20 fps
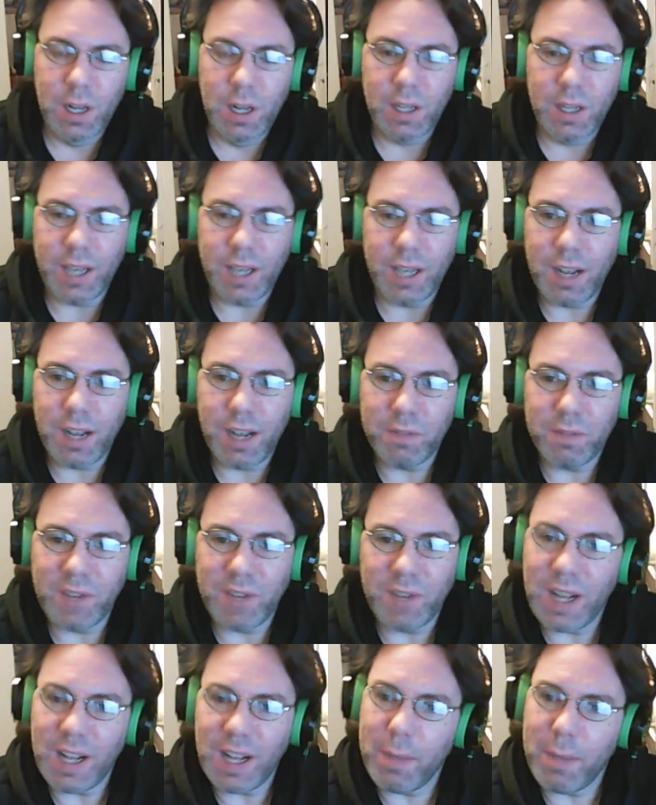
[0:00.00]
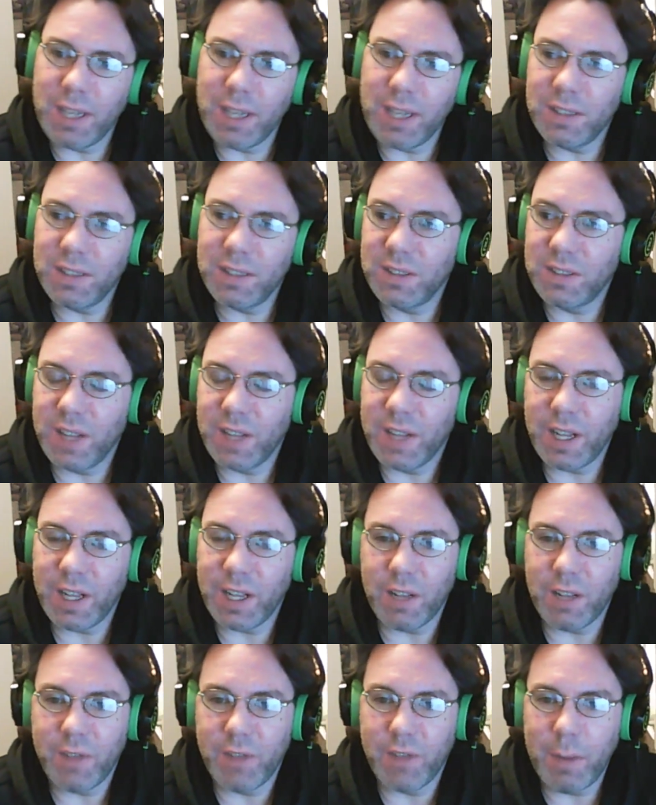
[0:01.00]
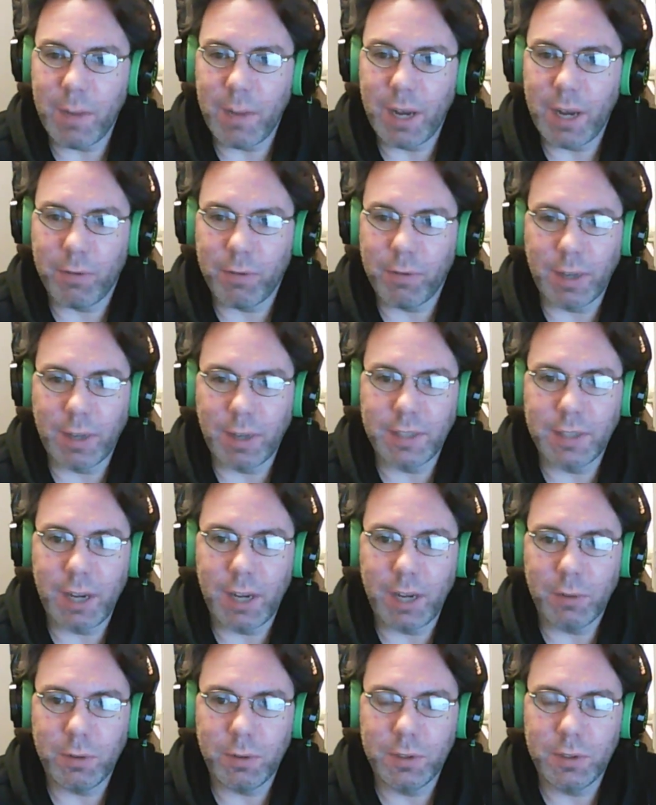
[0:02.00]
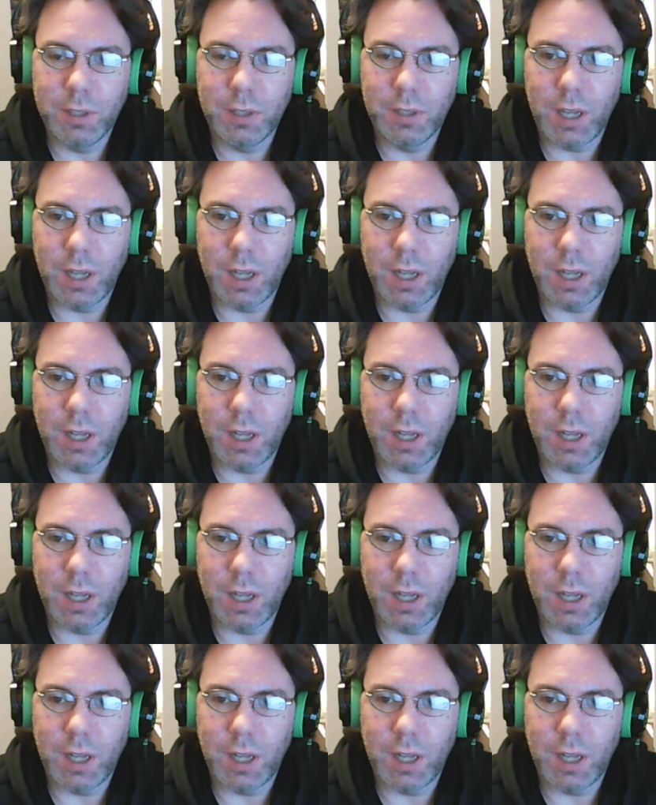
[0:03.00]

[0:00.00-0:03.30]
Yeah, but I mean, like if I'm at a friend's house,